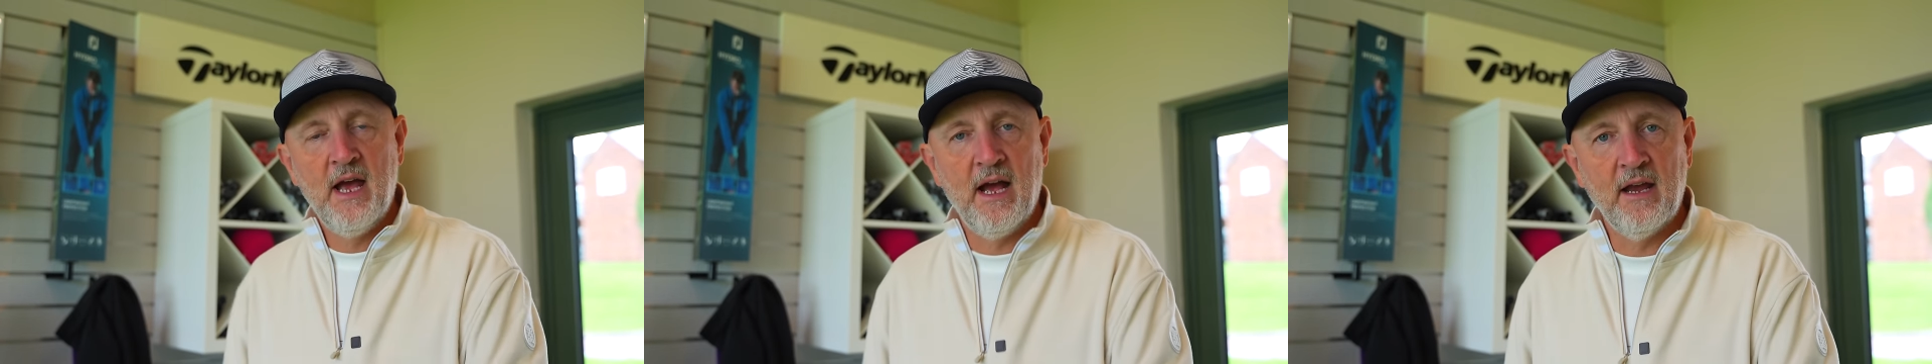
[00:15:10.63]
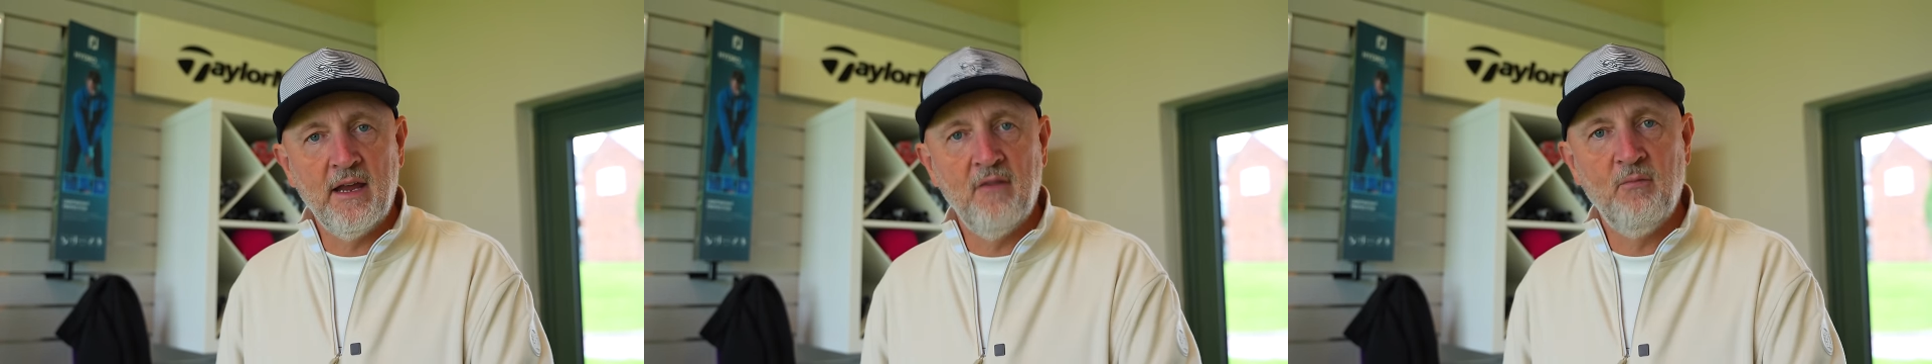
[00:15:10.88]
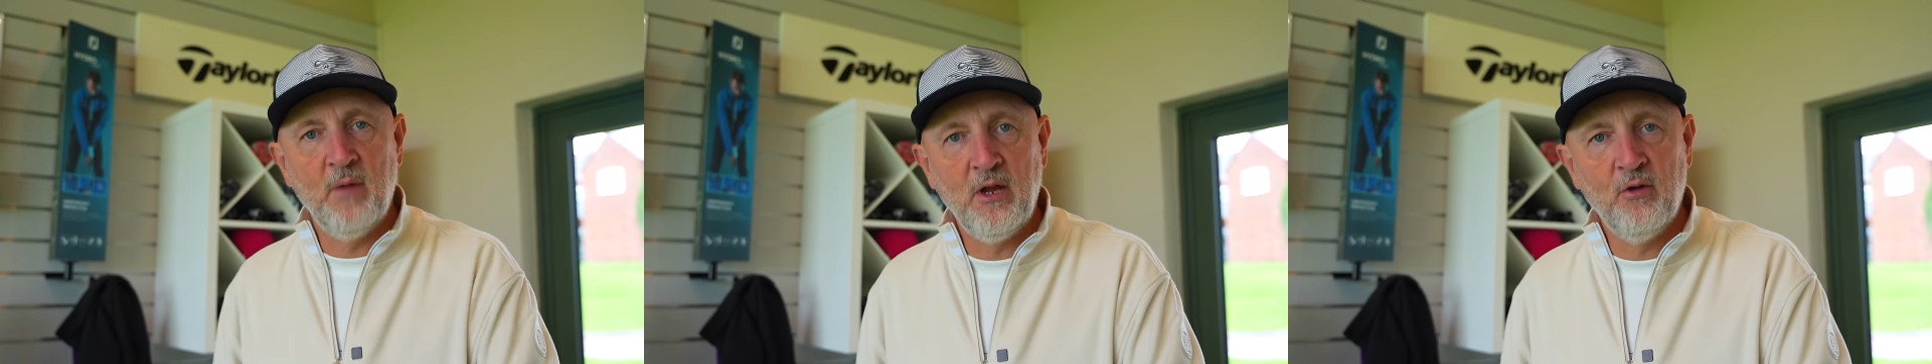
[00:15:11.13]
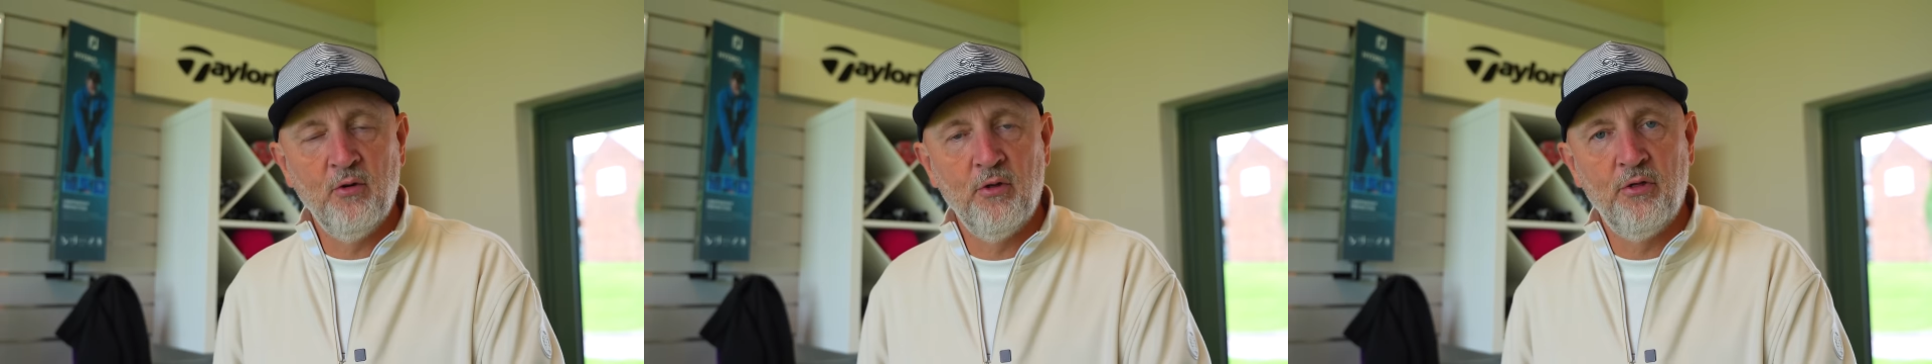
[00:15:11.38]
and give me
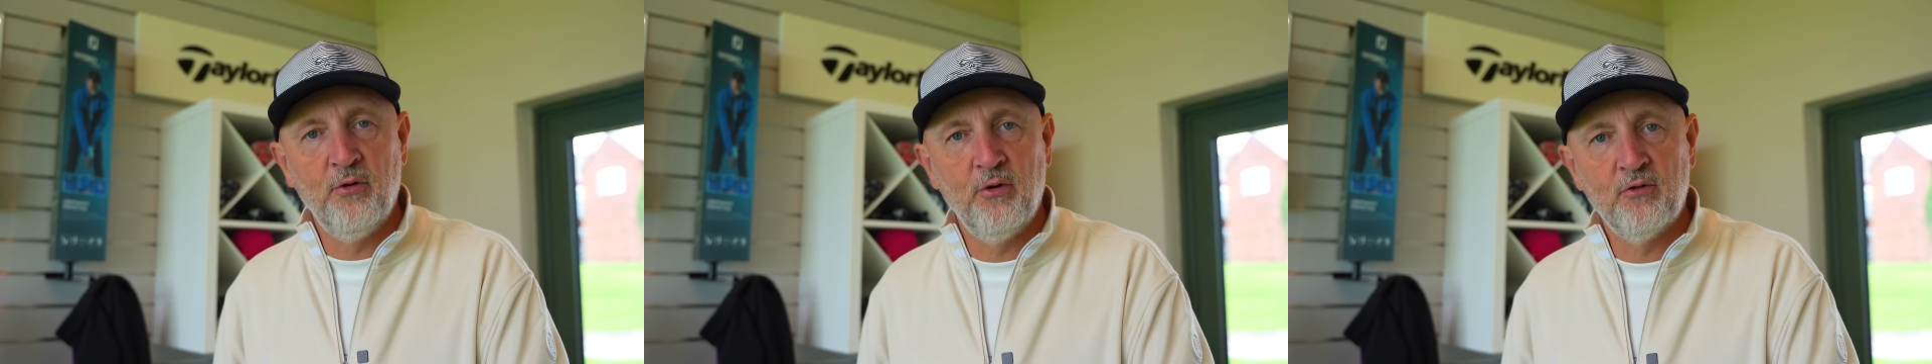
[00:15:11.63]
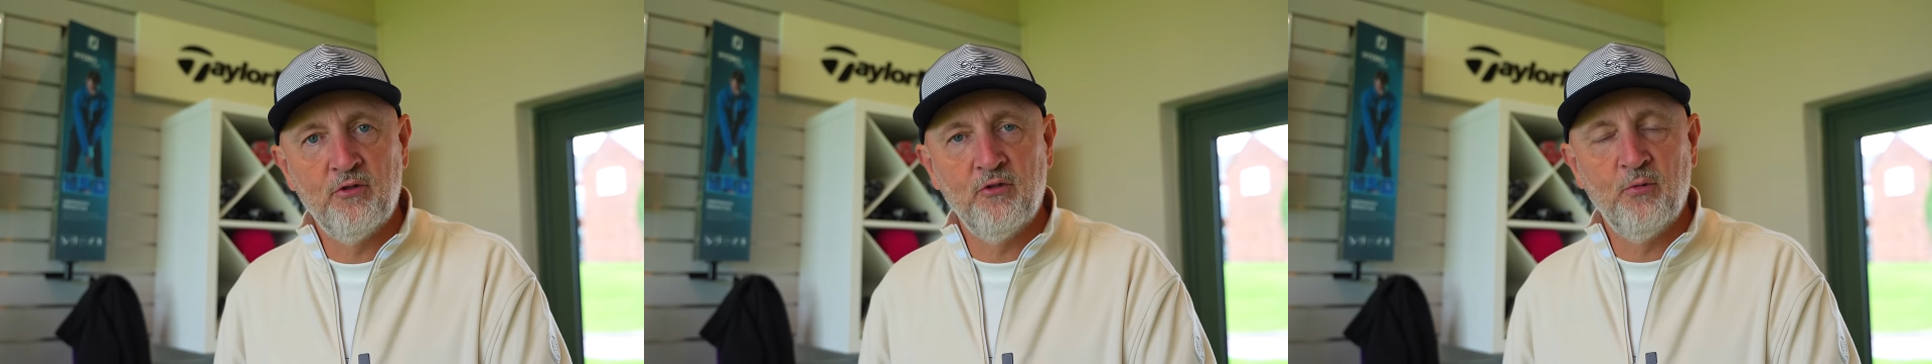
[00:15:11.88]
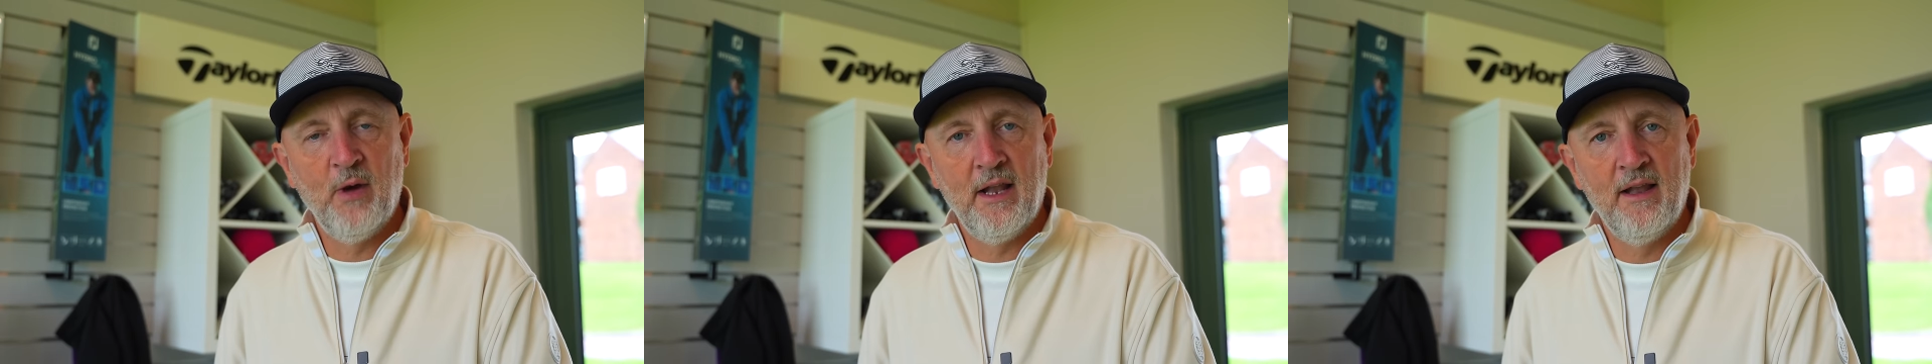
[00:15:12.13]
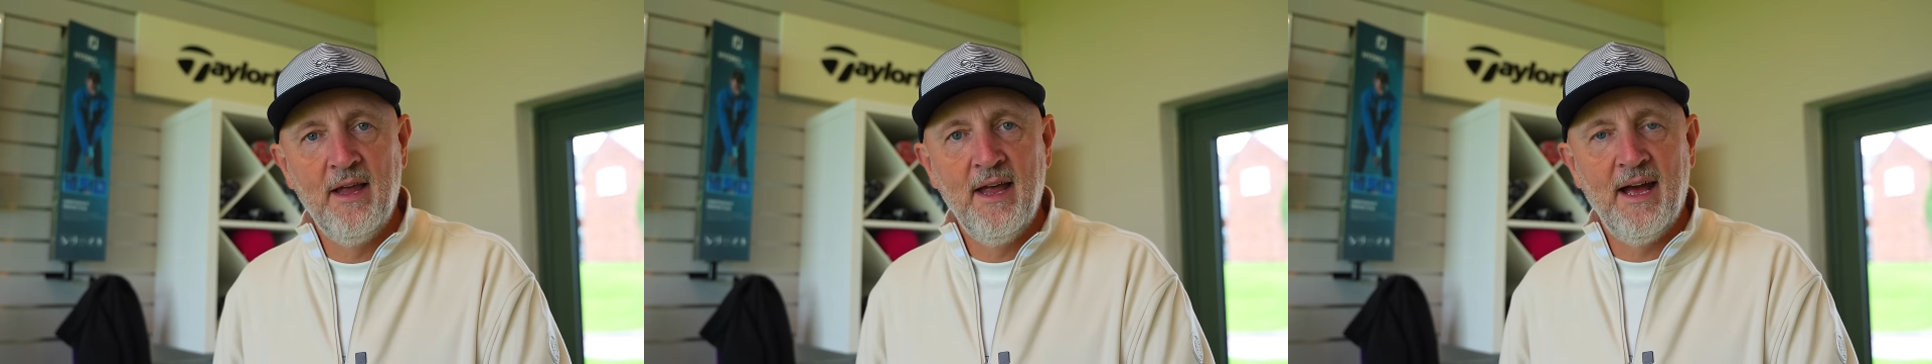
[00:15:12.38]
your thoughts as well.